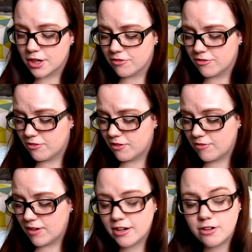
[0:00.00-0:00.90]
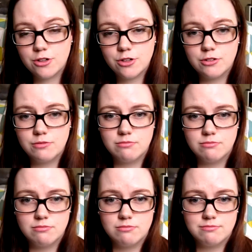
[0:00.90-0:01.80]
I've had good
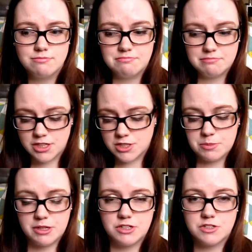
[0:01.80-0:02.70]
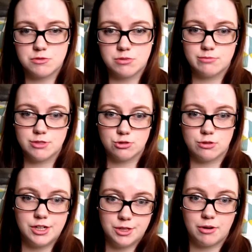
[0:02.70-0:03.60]
experiences with the
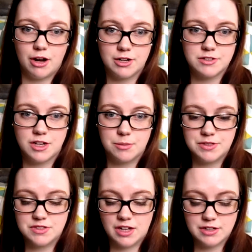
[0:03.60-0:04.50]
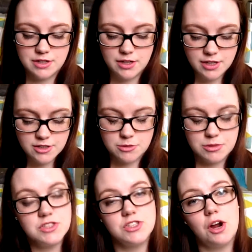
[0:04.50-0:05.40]
majority of the products that I've been sent. So I'm
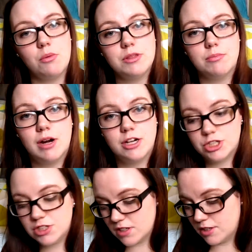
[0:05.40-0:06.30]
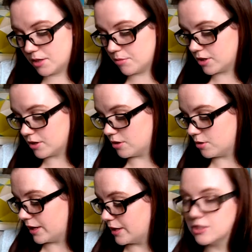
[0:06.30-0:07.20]
going to start with March's, and then I'm going to go
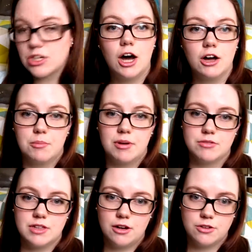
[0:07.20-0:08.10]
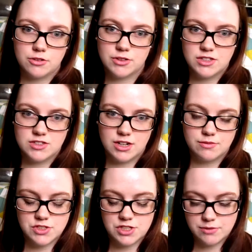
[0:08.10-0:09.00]
ahead and talk about the other things that I
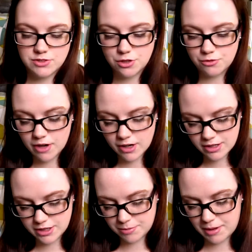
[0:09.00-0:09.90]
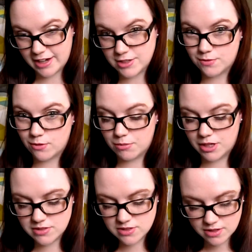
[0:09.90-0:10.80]
received so far in the past 4
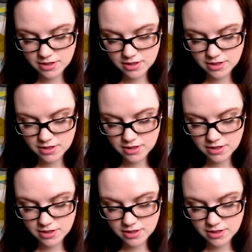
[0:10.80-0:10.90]
months.